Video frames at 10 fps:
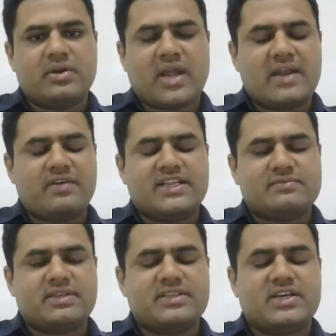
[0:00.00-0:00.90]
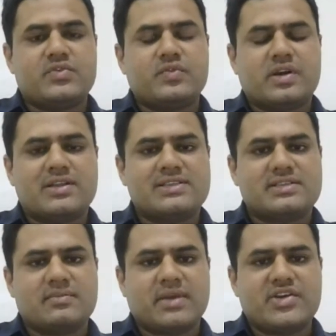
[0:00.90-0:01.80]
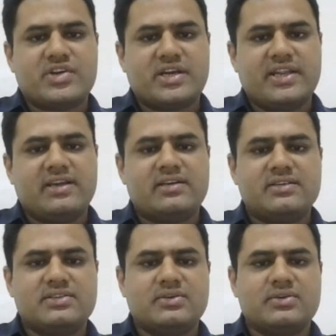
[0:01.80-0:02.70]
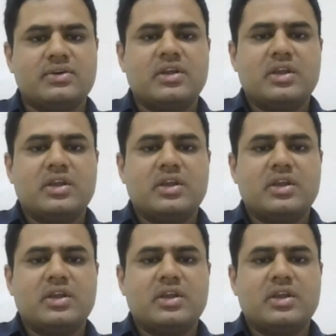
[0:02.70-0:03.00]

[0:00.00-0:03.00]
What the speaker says: advertisement. That is what was mentioned here. So